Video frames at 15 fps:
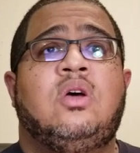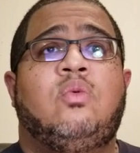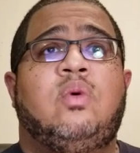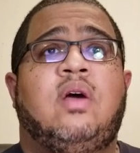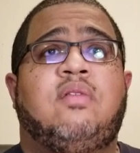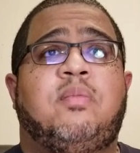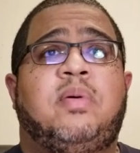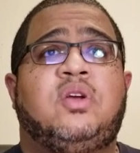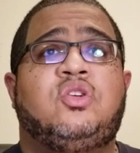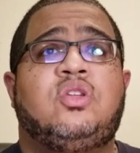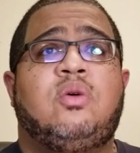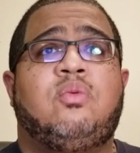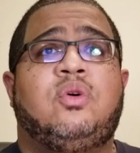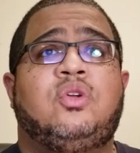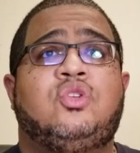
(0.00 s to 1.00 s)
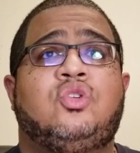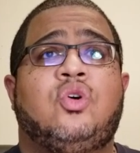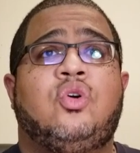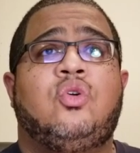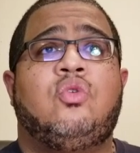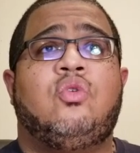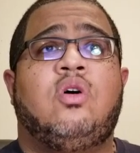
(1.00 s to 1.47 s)
We have a picture that we're gonna
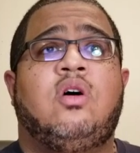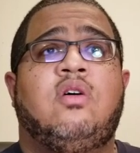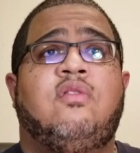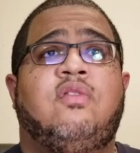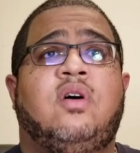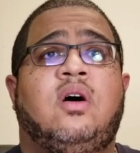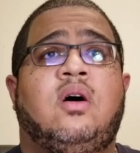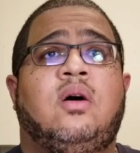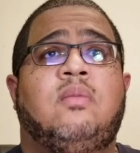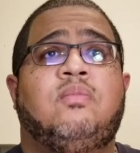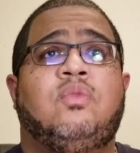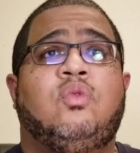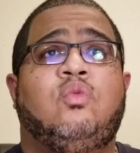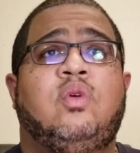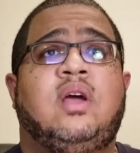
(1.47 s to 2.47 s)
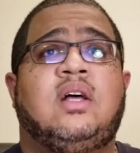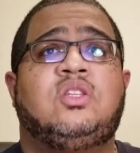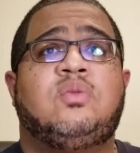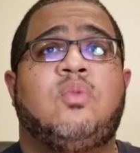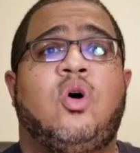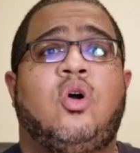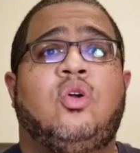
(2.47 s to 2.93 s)
show you of, we got
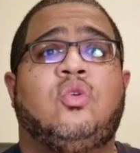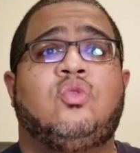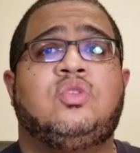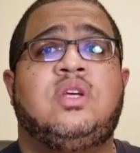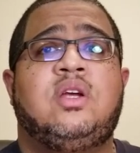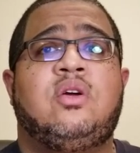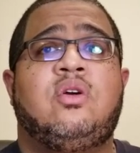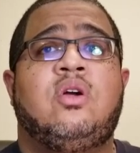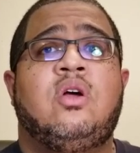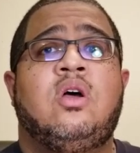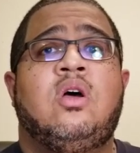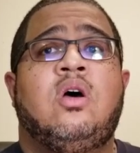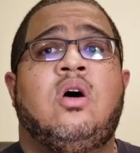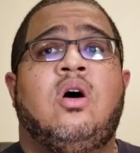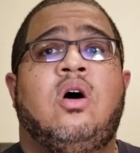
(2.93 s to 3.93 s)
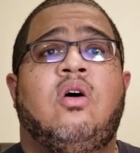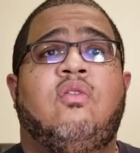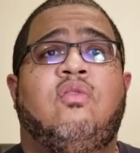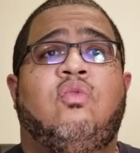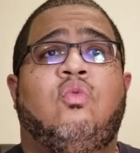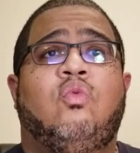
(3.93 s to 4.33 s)
some articles here of